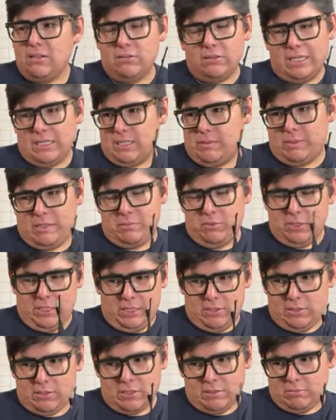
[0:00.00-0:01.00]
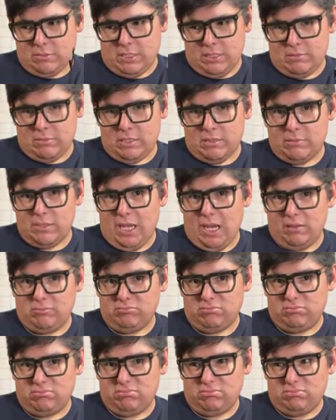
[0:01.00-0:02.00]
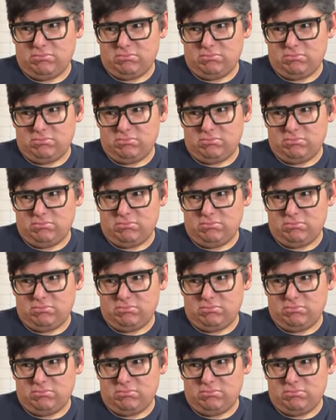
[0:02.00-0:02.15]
I don't like the people either sometimes. I'm like,